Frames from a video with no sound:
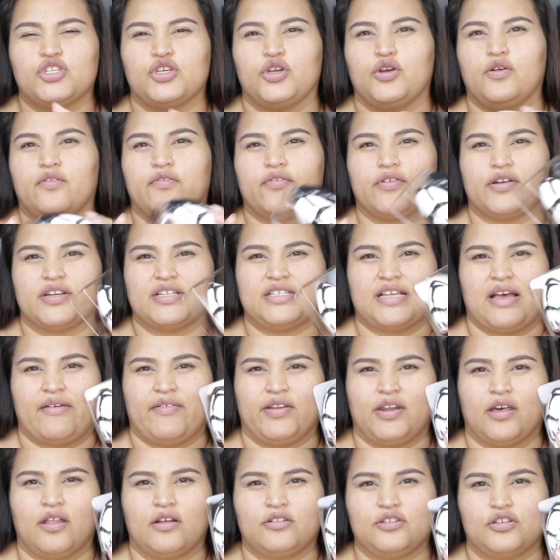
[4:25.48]
2 for
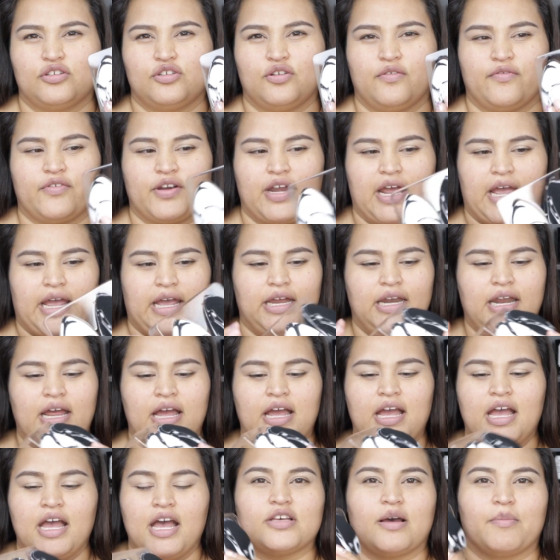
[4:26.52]
$7 or 2 for $8.
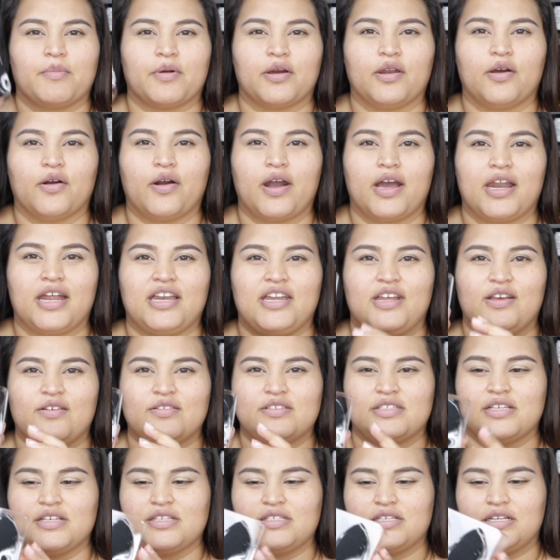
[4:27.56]
So I'm gonna go ahead and
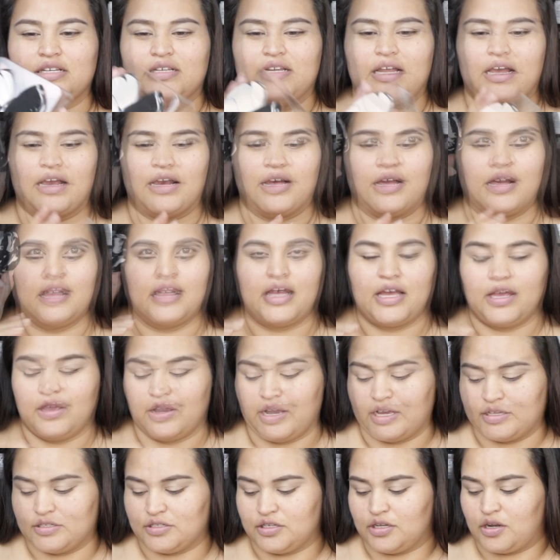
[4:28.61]
use this and let
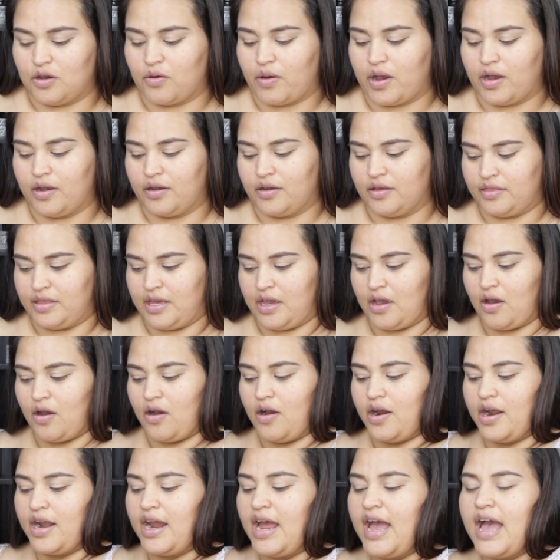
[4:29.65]
you guys know how good they
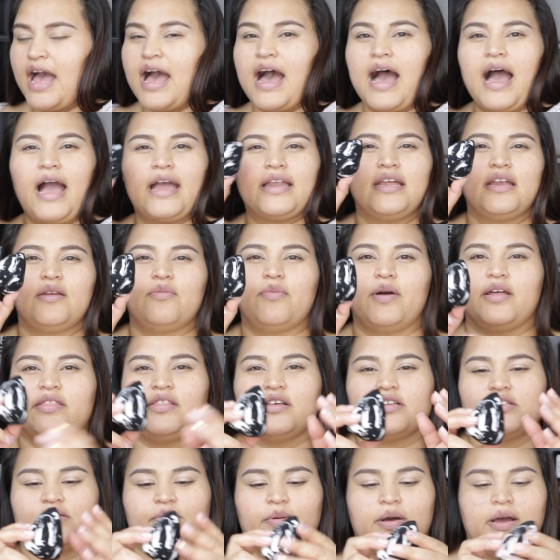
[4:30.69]
are. I did
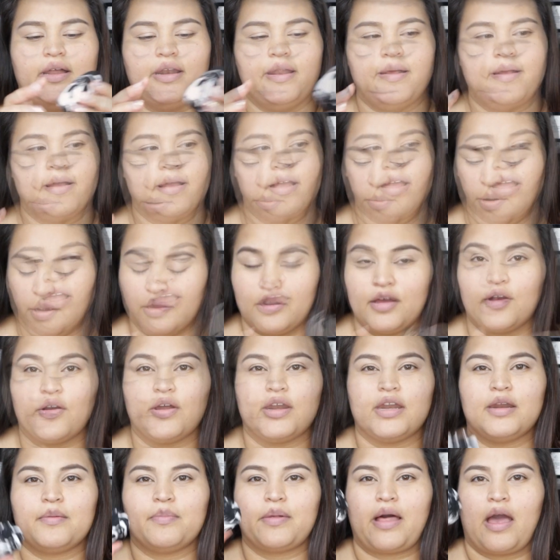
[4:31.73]
wet this one, and we're gonna
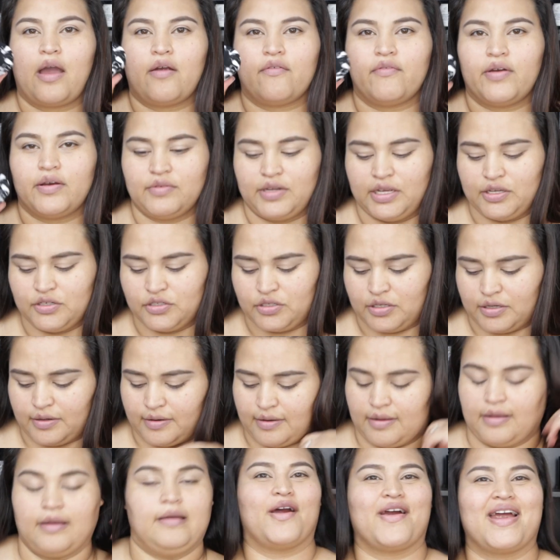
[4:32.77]
go ahead and apply our foundation.
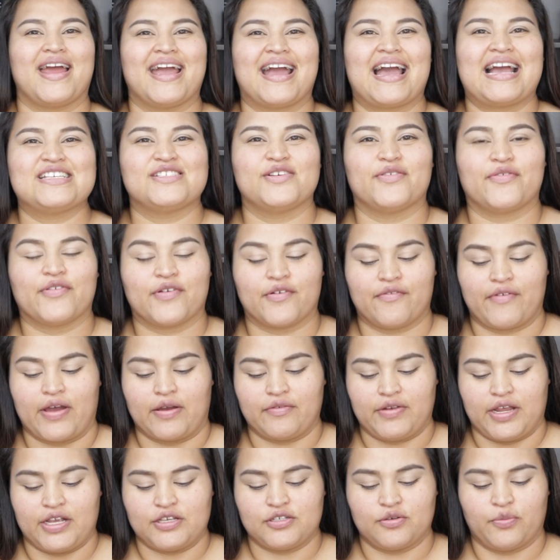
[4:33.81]
All right guys, so for
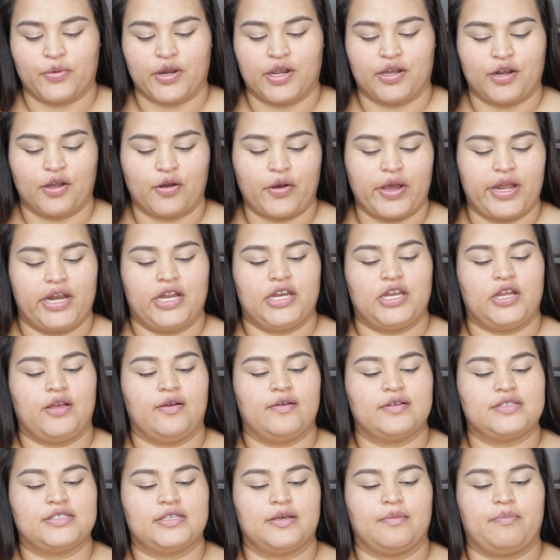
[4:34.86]
foundation, we're gonna go ahead and
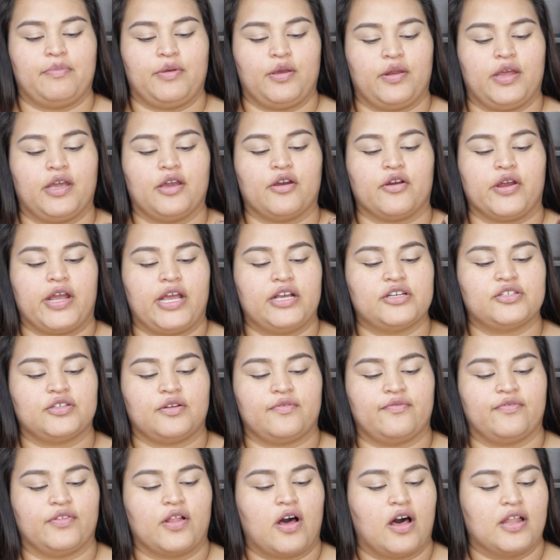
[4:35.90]
use the Beauty
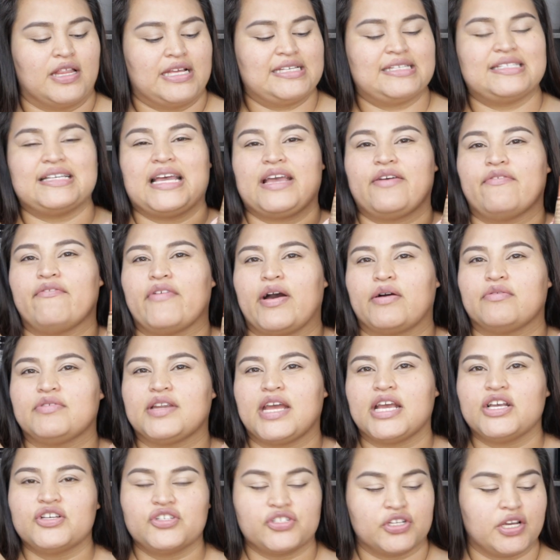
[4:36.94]
Creation Flawless Stay
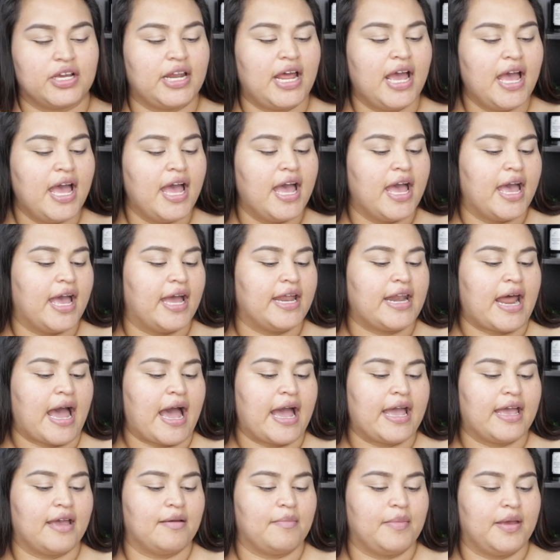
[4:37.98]
Foundation, and
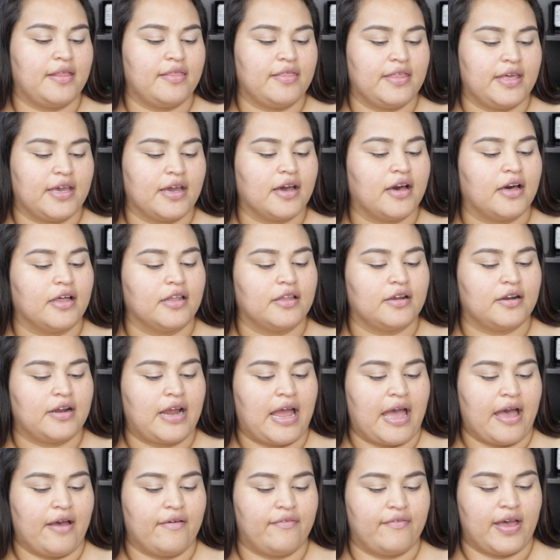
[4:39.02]
I am in the
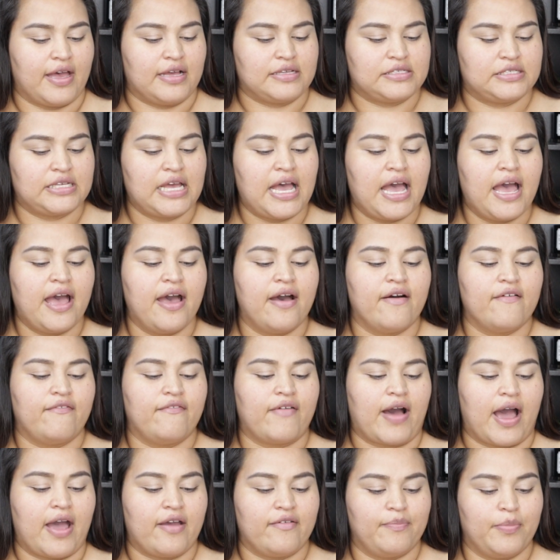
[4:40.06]
color FS
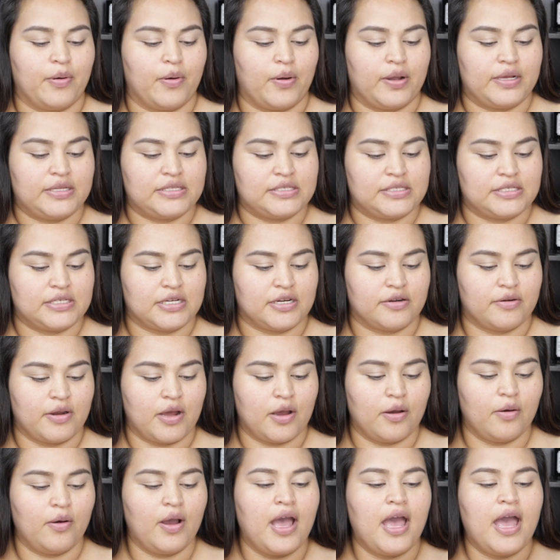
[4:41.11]

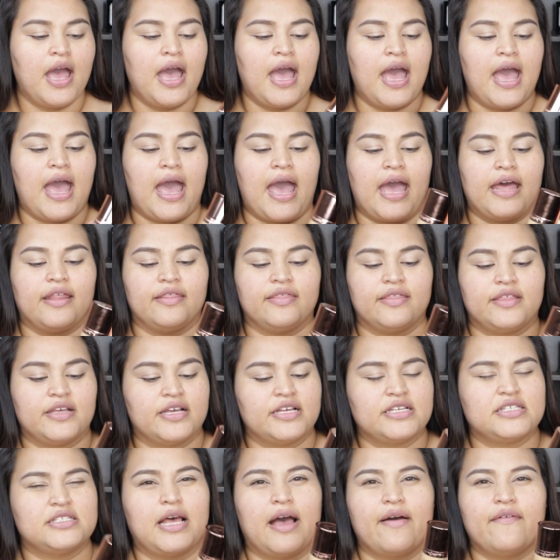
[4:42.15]
5.0, and
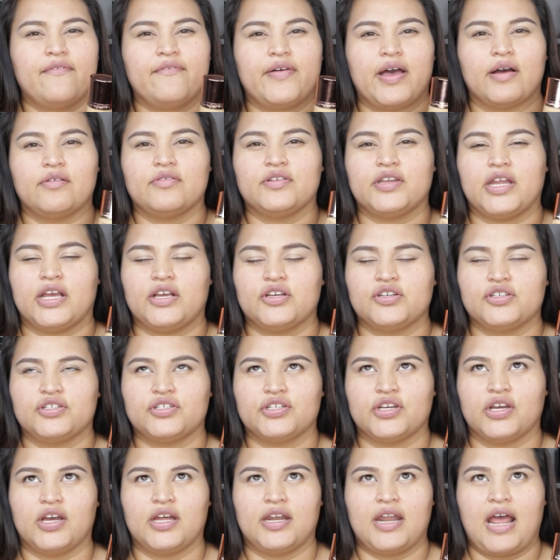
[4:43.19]
this
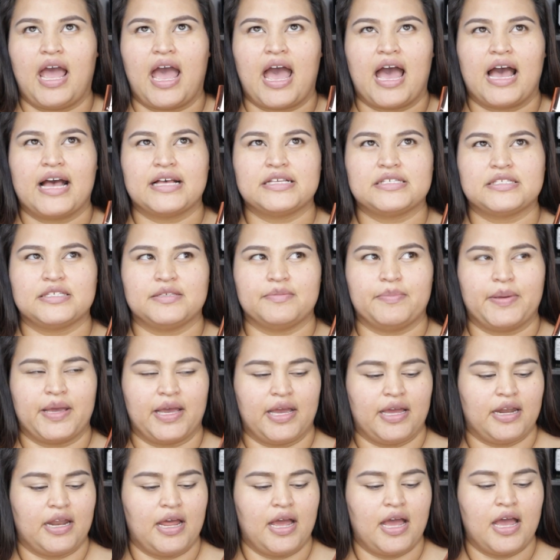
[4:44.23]
foundation has
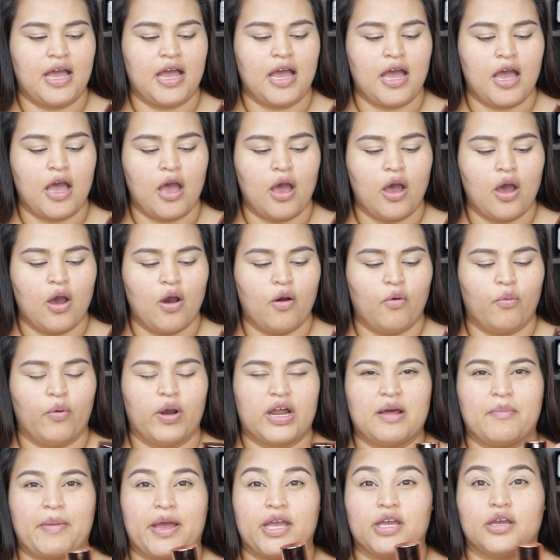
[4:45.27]
been
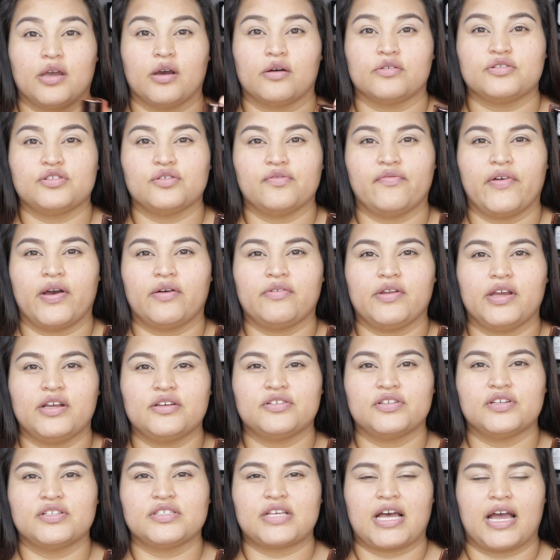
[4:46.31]
one of my go-to
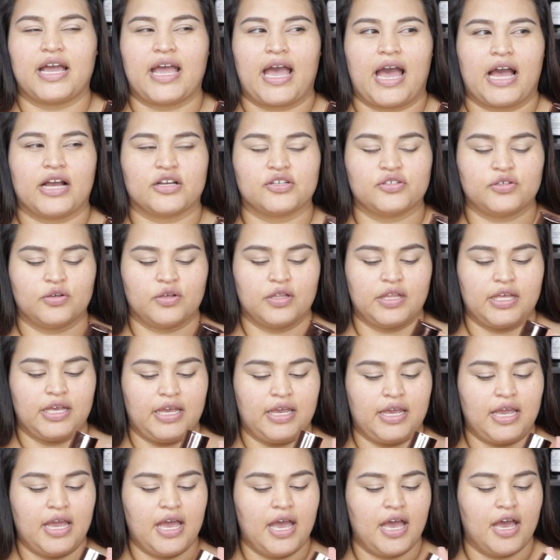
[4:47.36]
foundations. I
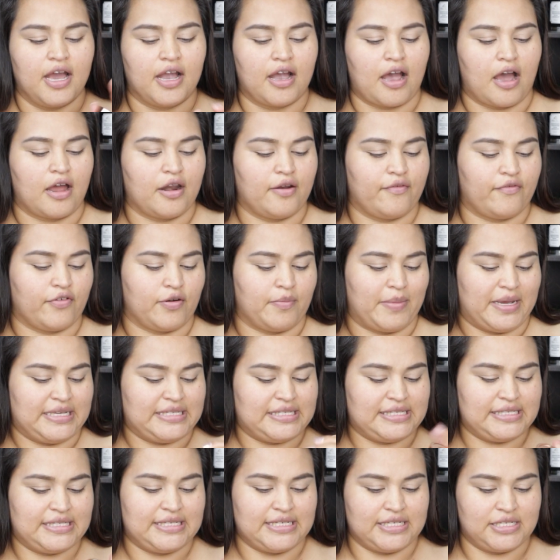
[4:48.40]
actually got it from my
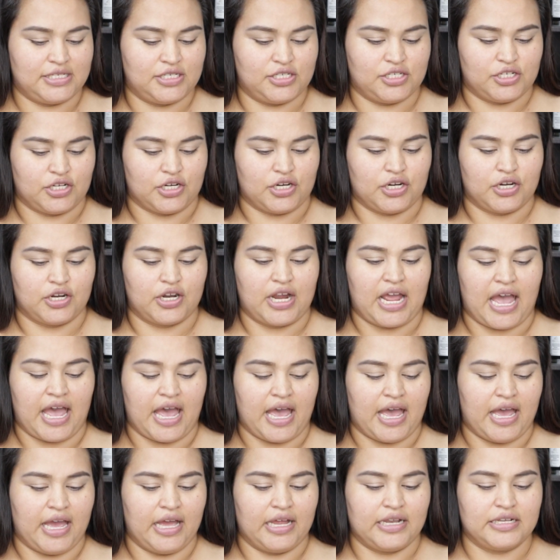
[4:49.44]
sister,
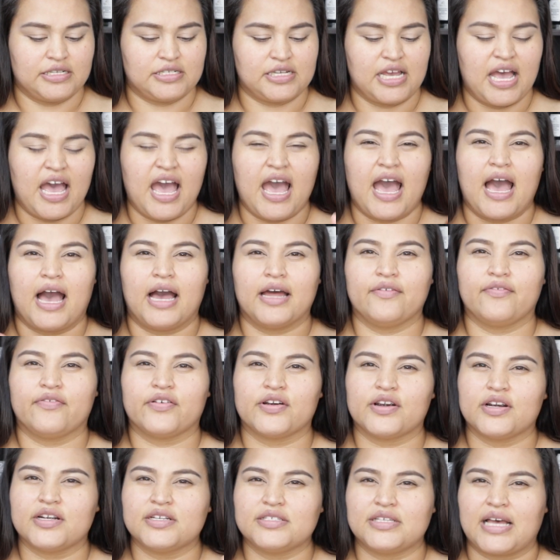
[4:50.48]
and at
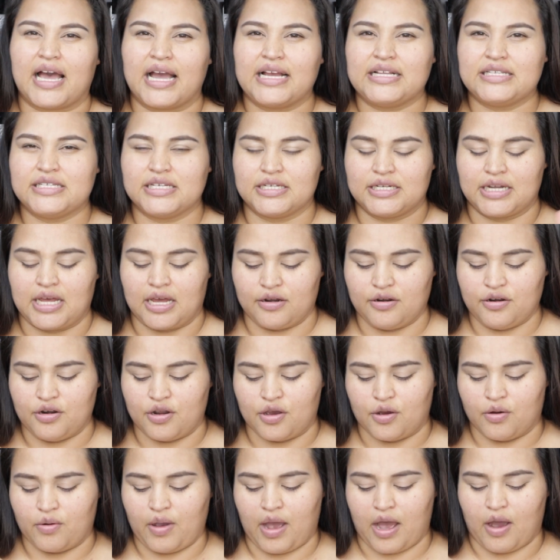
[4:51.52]
first I did not
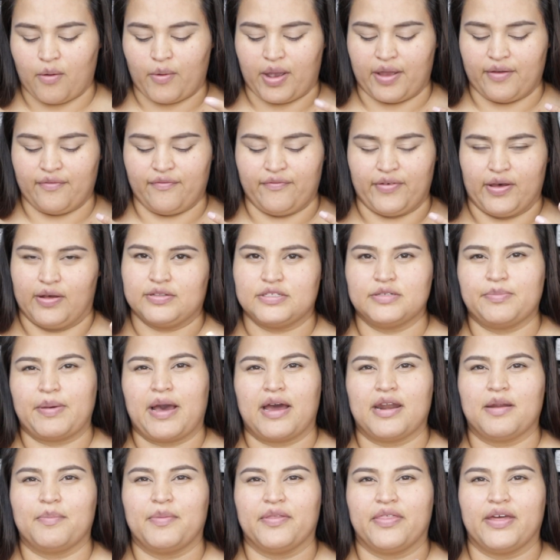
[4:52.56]
know how I felt
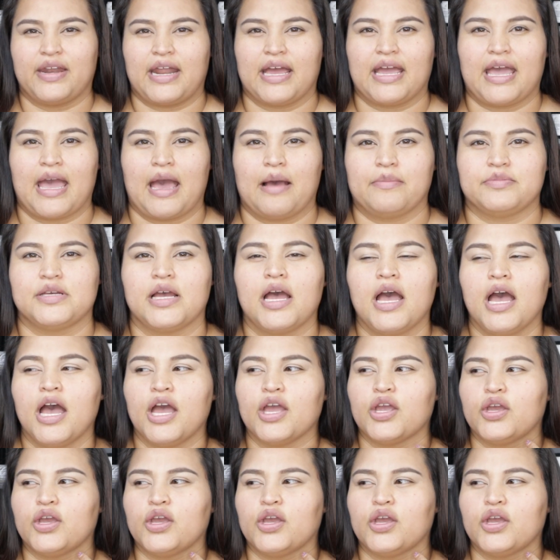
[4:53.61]
about it, but then I kept,